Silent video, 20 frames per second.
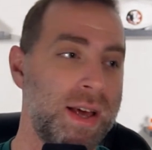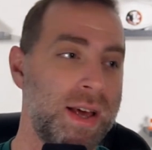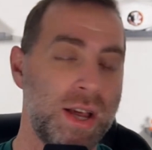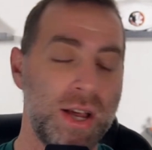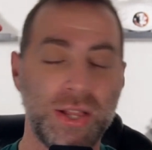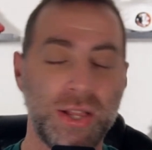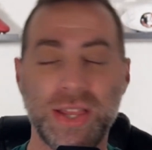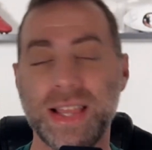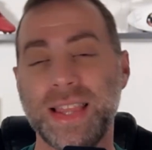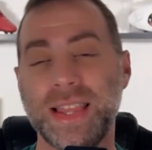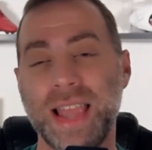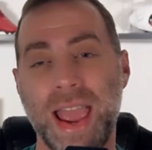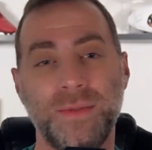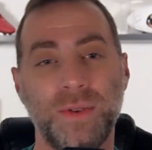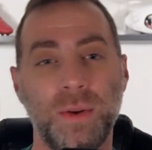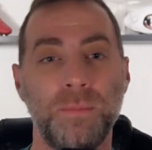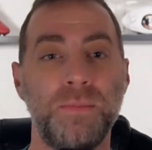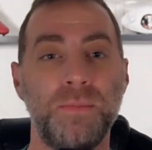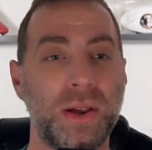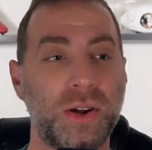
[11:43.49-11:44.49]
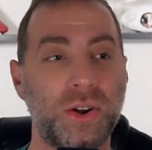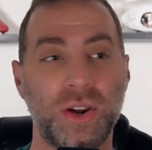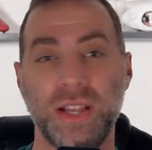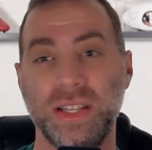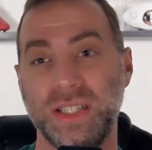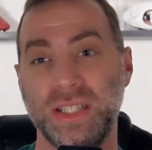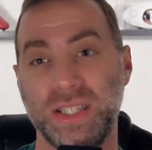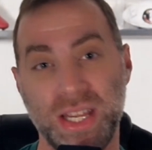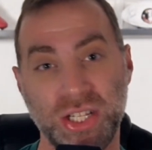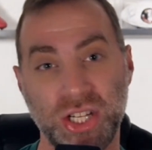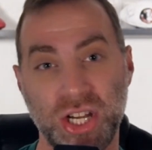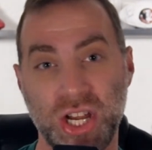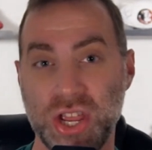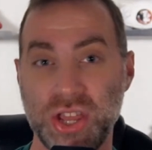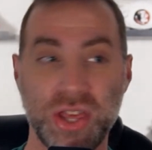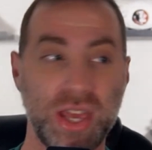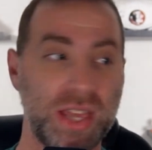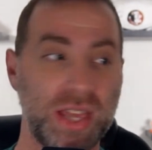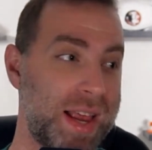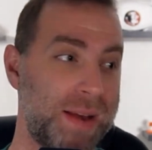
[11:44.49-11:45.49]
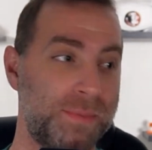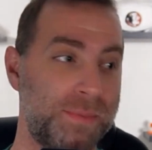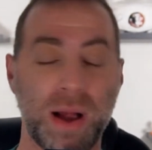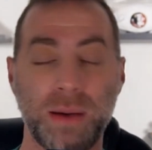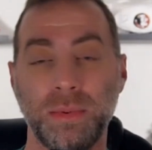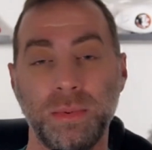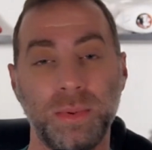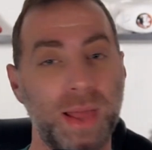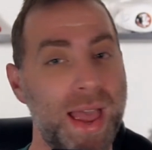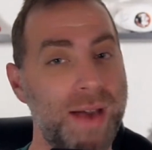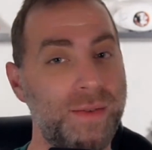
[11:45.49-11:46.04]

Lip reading: You'd think they have a bigger contingent. You think they'd probably